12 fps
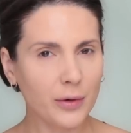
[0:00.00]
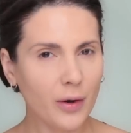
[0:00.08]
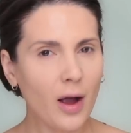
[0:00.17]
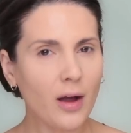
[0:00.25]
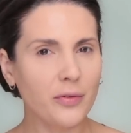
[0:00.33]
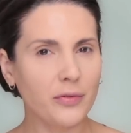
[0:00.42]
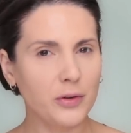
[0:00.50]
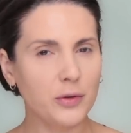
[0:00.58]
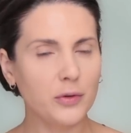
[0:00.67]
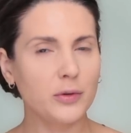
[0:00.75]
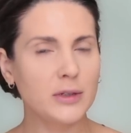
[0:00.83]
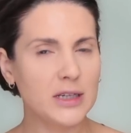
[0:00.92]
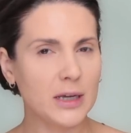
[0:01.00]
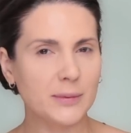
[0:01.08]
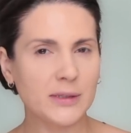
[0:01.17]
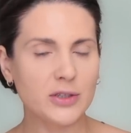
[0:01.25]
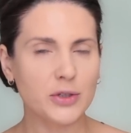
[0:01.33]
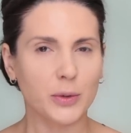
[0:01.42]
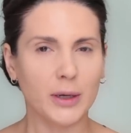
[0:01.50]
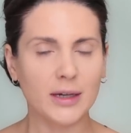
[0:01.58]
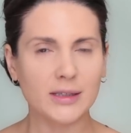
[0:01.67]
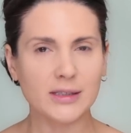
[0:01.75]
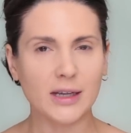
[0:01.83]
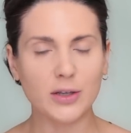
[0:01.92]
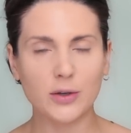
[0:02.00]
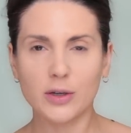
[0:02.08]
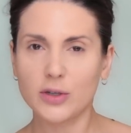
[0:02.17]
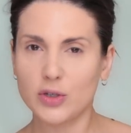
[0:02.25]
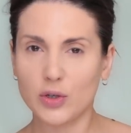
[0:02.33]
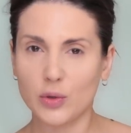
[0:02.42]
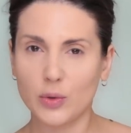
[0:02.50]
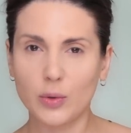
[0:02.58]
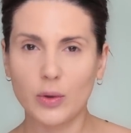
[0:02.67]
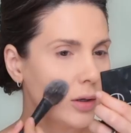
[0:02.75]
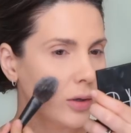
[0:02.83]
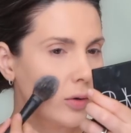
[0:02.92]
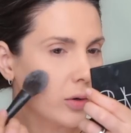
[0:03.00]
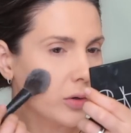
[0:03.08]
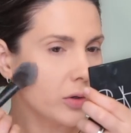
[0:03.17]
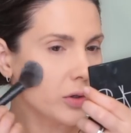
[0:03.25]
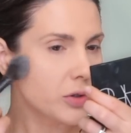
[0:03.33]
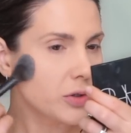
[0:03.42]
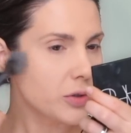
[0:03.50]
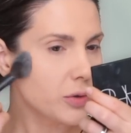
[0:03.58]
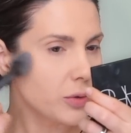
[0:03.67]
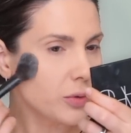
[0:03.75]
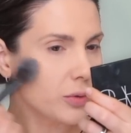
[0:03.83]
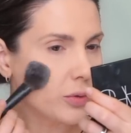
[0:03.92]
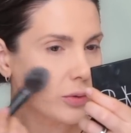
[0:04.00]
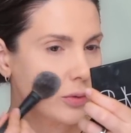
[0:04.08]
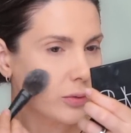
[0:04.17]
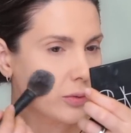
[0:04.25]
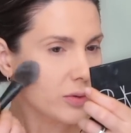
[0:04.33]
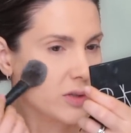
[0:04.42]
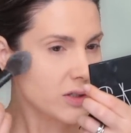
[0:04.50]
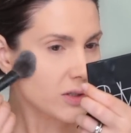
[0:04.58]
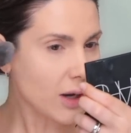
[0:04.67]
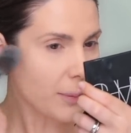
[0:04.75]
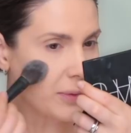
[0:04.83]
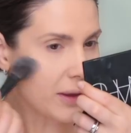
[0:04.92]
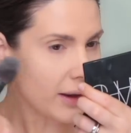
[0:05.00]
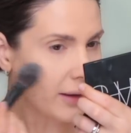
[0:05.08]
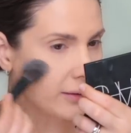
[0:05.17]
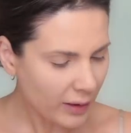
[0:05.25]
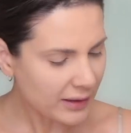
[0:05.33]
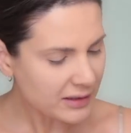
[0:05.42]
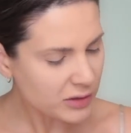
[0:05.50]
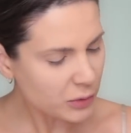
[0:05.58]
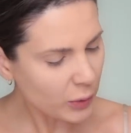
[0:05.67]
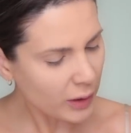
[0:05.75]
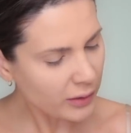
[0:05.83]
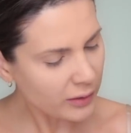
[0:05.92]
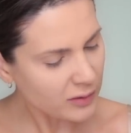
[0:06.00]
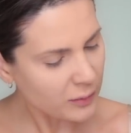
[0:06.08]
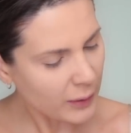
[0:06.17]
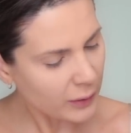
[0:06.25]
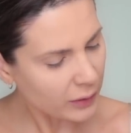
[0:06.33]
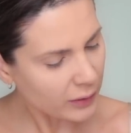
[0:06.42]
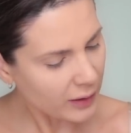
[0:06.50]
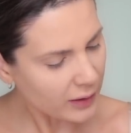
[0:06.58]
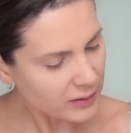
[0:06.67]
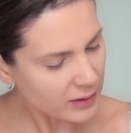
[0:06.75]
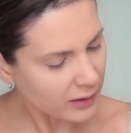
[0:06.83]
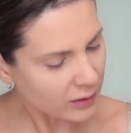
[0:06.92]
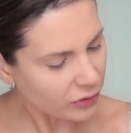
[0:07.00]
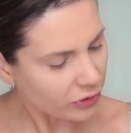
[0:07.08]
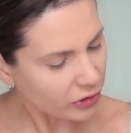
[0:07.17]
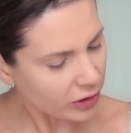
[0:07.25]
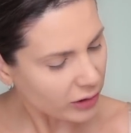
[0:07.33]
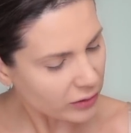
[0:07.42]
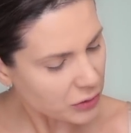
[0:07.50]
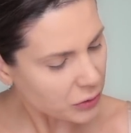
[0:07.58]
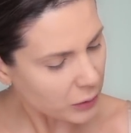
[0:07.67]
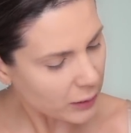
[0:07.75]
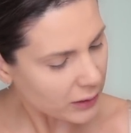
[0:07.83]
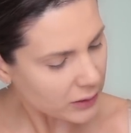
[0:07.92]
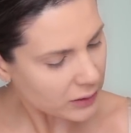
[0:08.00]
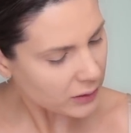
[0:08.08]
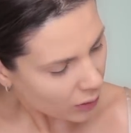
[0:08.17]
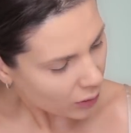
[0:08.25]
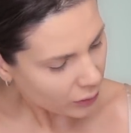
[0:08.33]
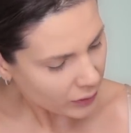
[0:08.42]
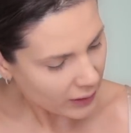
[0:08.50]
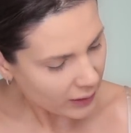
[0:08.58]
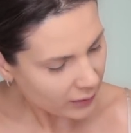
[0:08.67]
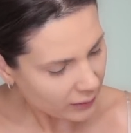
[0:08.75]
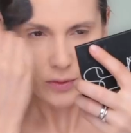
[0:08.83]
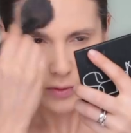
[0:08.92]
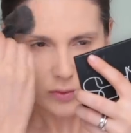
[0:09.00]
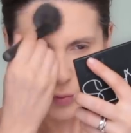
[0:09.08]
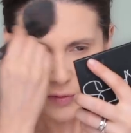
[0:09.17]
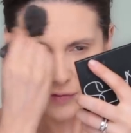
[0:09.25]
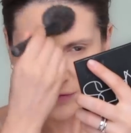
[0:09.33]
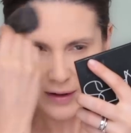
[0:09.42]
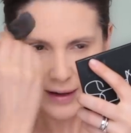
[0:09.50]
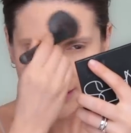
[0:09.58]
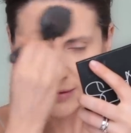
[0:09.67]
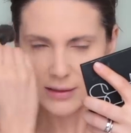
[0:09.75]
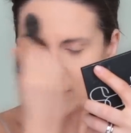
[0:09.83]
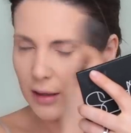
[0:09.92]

there are a few tips and tricks that you could do in order to stop that. I swear this powder has like a sheen to it. Oh yeah, it reflects the